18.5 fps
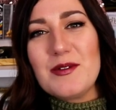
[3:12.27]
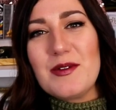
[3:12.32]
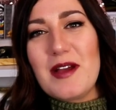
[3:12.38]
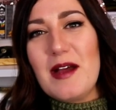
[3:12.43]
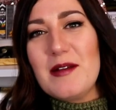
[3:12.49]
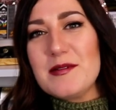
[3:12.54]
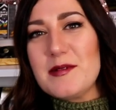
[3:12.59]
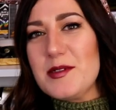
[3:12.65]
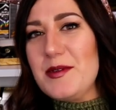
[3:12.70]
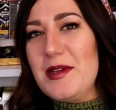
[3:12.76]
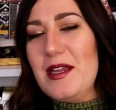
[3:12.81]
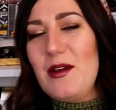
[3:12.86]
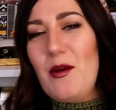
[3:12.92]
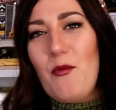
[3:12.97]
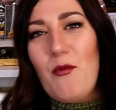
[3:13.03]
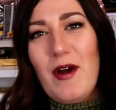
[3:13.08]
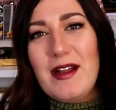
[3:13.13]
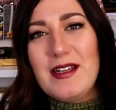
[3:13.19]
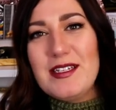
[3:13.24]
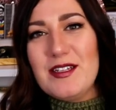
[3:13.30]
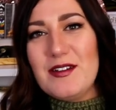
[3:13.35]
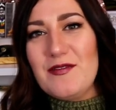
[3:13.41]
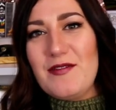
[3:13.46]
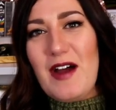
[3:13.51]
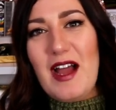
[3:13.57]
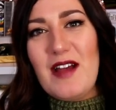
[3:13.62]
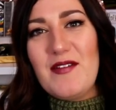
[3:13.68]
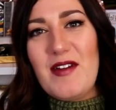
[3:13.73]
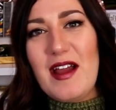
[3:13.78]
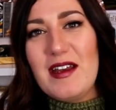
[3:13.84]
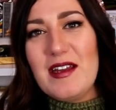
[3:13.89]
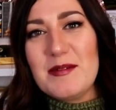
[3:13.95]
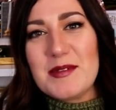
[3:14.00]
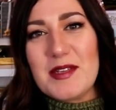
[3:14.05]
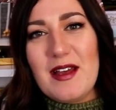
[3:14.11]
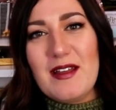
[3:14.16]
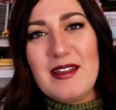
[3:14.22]
so it comes between one to five
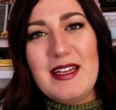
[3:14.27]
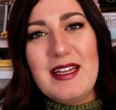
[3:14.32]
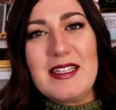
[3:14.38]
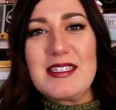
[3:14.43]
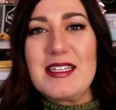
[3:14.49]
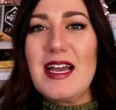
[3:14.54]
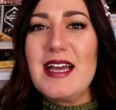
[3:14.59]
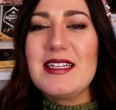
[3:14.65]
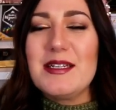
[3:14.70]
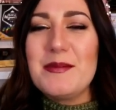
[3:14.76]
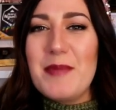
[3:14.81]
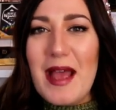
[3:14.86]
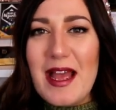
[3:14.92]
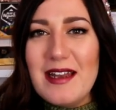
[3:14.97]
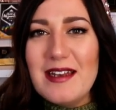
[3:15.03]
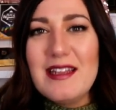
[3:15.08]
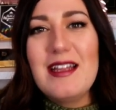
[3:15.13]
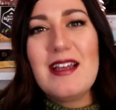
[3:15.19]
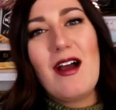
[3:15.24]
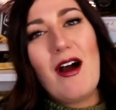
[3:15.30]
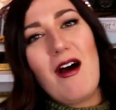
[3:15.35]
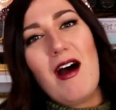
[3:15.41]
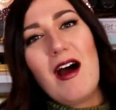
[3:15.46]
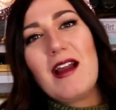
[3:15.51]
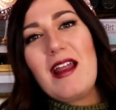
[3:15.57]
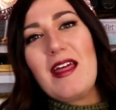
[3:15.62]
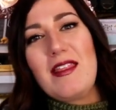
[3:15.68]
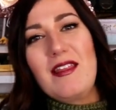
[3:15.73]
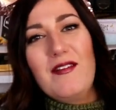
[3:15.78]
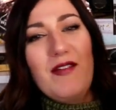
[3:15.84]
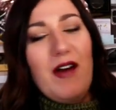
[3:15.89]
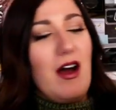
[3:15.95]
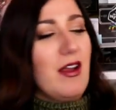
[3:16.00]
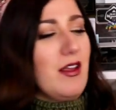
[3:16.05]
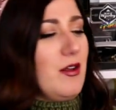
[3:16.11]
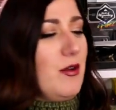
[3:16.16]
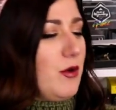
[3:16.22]
items on the inside, depending on the
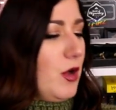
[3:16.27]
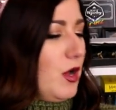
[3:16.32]
value.